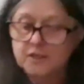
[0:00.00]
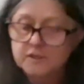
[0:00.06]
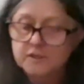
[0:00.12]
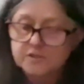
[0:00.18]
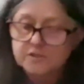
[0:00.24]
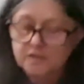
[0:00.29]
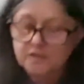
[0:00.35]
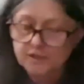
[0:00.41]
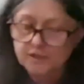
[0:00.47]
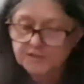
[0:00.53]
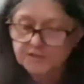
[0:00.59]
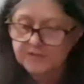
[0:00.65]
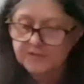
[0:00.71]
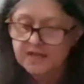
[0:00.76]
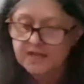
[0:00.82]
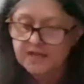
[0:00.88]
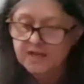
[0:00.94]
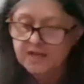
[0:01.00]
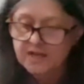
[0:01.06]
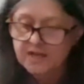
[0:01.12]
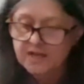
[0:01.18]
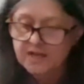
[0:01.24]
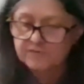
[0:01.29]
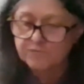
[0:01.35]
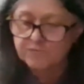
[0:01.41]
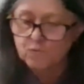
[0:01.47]
to cultivate an
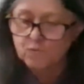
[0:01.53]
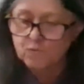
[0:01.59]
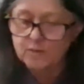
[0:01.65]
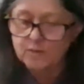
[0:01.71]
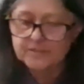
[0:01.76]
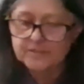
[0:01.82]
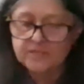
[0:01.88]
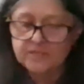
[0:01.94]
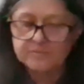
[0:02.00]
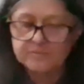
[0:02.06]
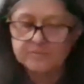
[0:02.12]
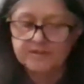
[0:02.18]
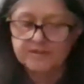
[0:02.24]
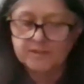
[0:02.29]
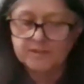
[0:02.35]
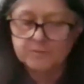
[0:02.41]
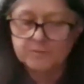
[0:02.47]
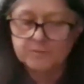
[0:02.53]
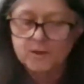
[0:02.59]
informed empathy